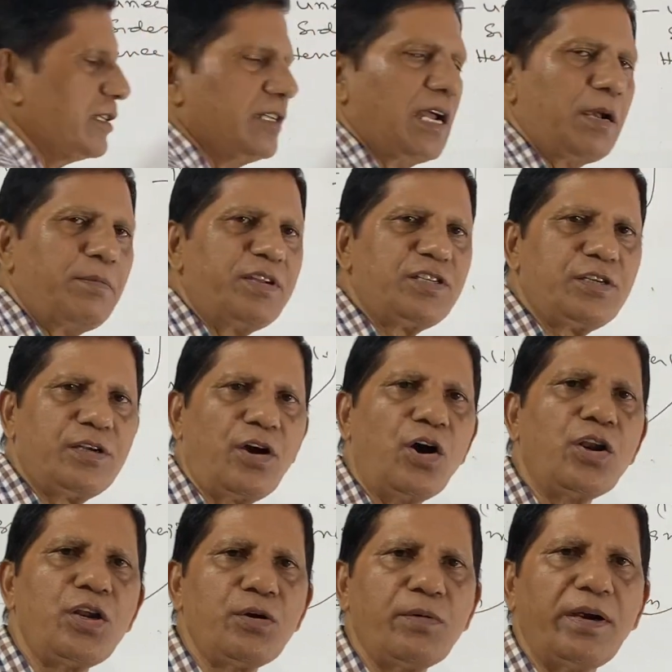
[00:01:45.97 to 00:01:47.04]
That means
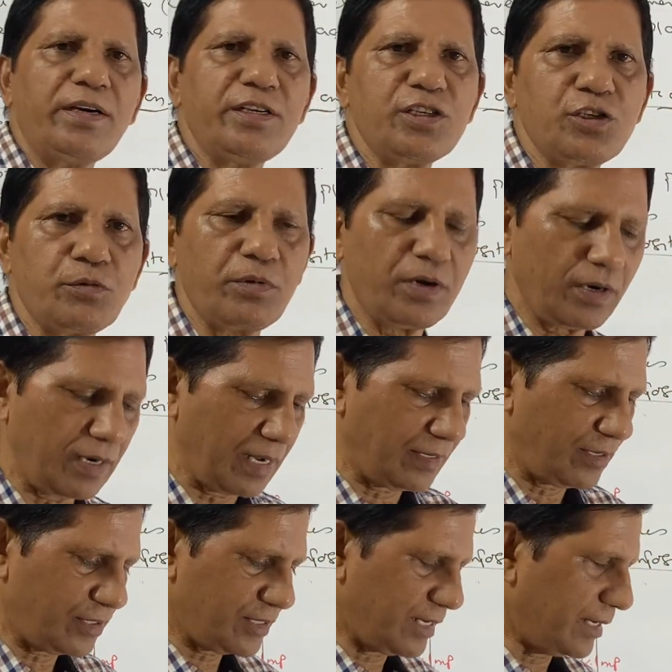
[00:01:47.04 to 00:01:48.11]
unequally distributed on
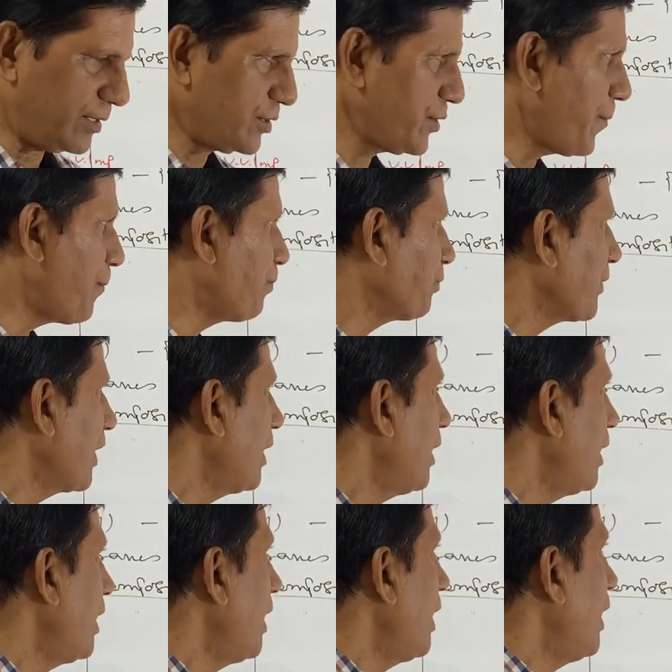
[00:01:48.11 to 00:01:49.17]
either sides.
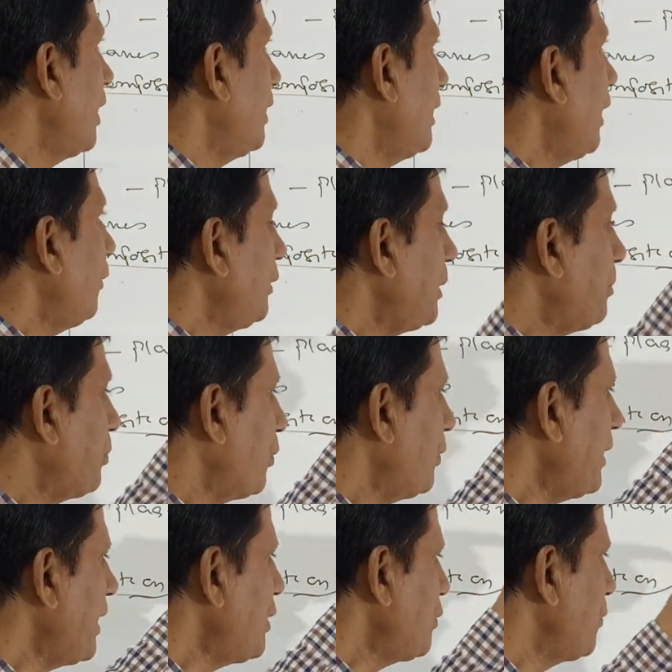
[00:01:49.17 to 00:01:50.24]
Now the
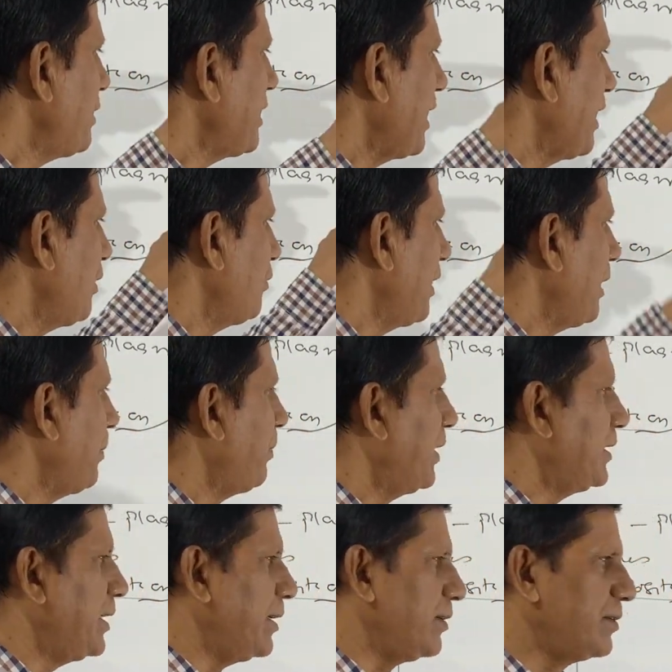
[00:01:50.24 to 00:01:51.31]
proteins which are usually
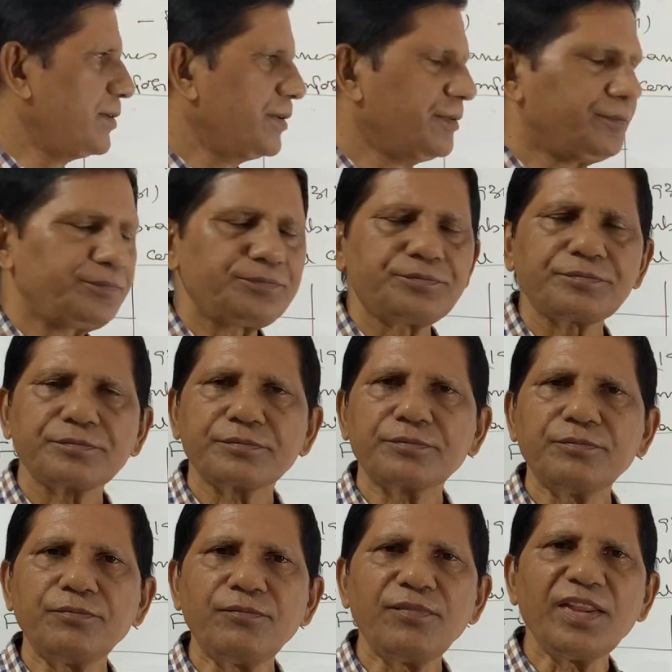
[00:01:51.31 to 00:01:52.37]
present,
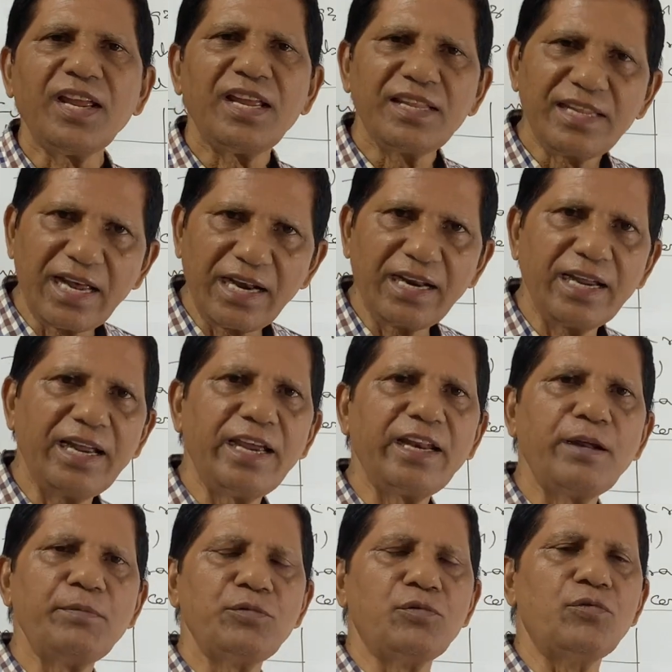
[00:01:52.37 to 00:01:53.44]
they are again
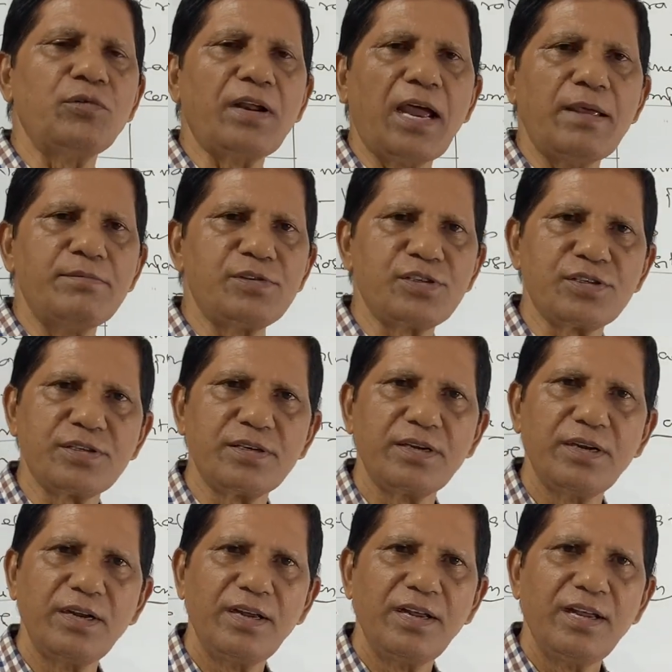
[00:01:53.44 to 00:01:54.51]
of two types.
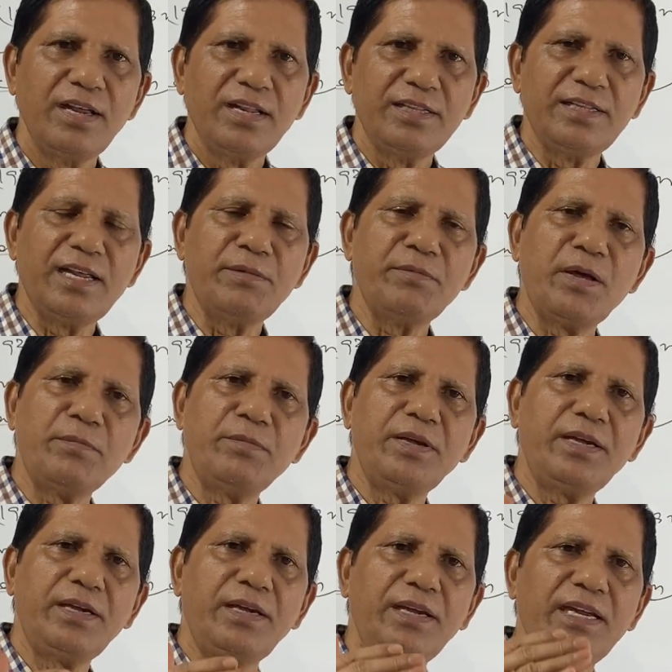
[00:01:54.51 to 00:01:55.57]
They may
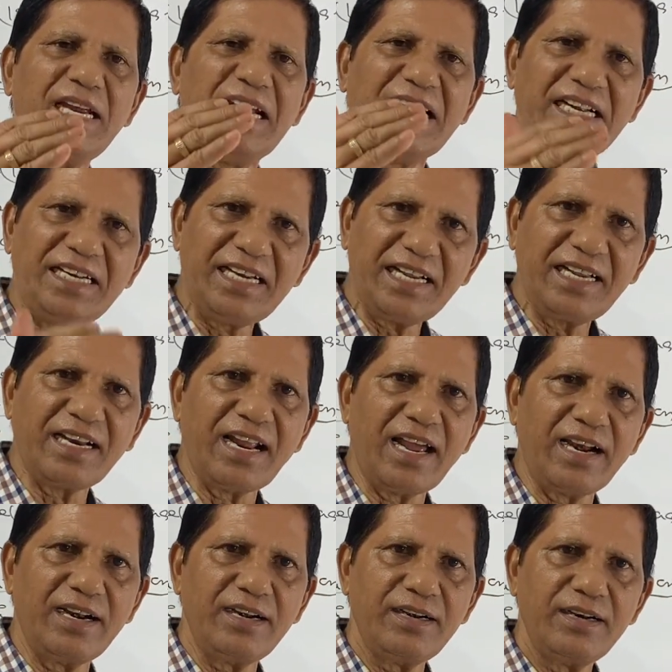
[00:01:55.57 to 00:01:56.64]
be
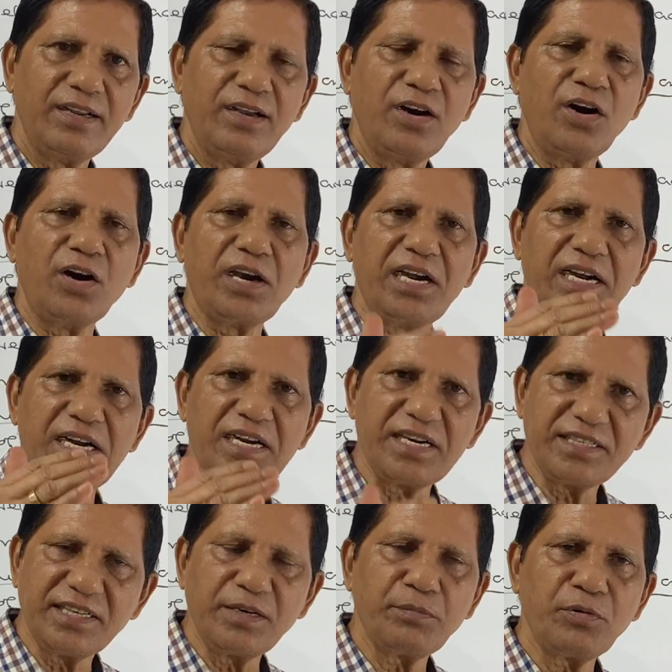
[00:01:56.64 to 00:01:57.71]
integral or
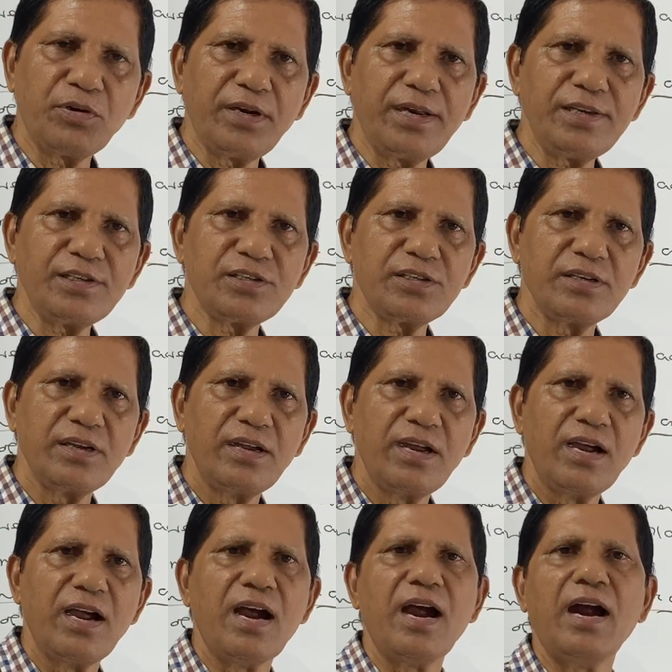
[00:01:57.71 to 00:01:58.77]
intriguing proteins
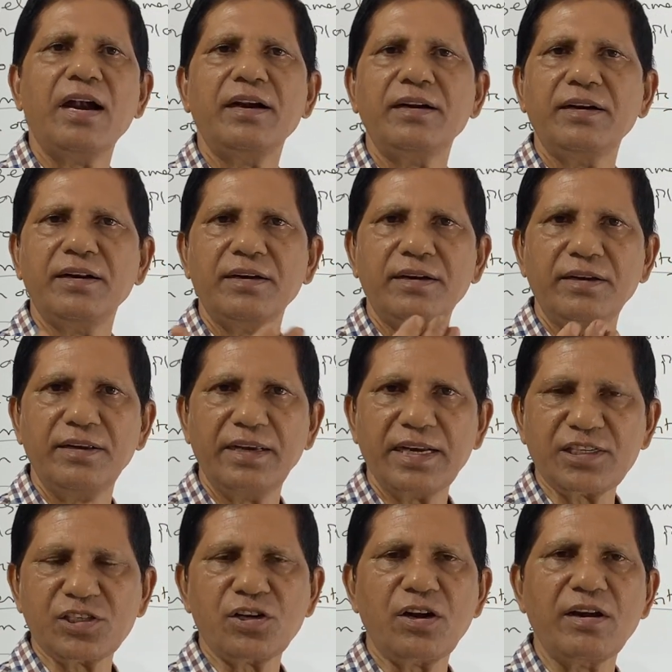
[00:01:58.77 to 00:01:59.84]
and
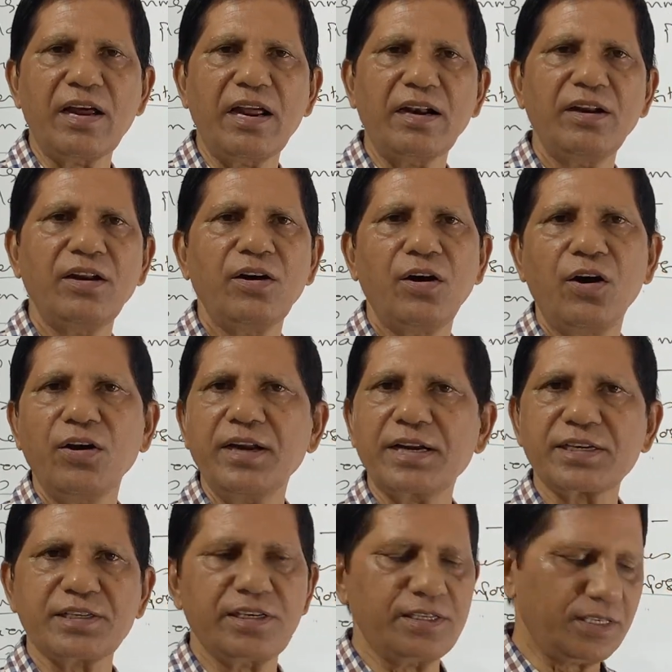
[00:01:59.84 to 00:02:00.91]
external or
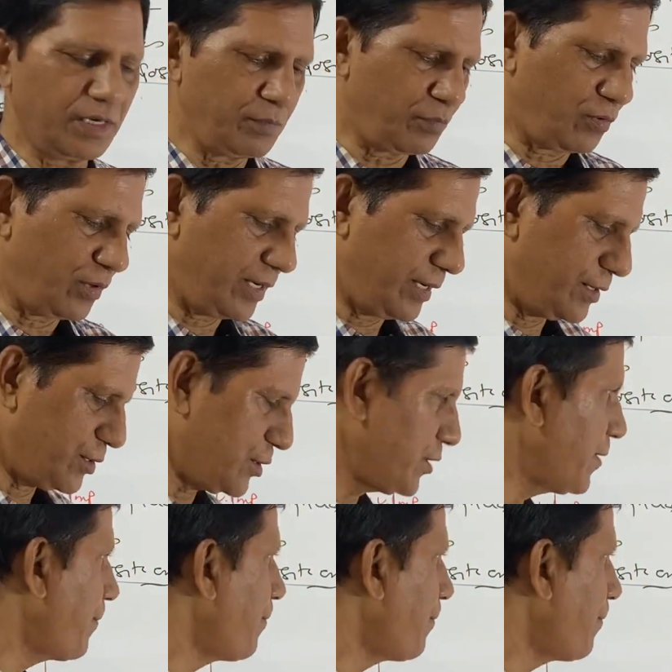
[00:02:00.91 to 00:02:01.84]
extrinsic proteins.